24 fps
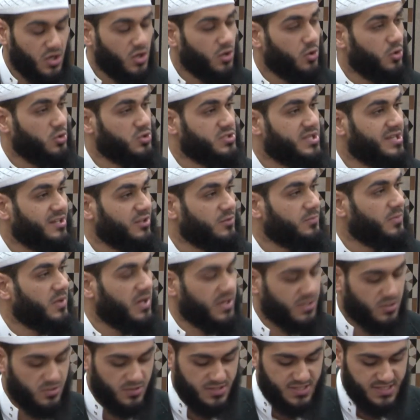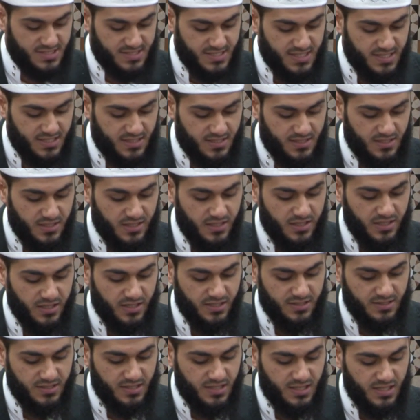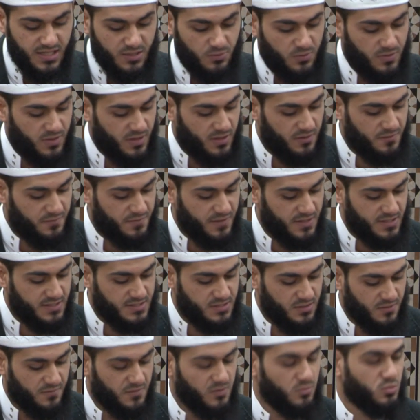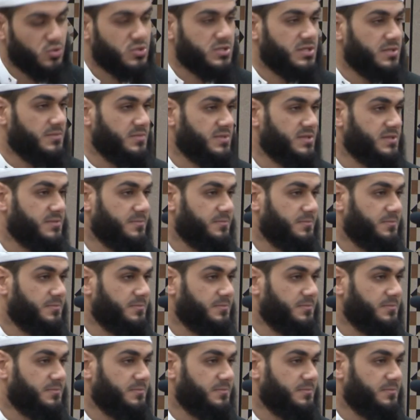whose help I could seek in dealing with the affairs of the Muslims.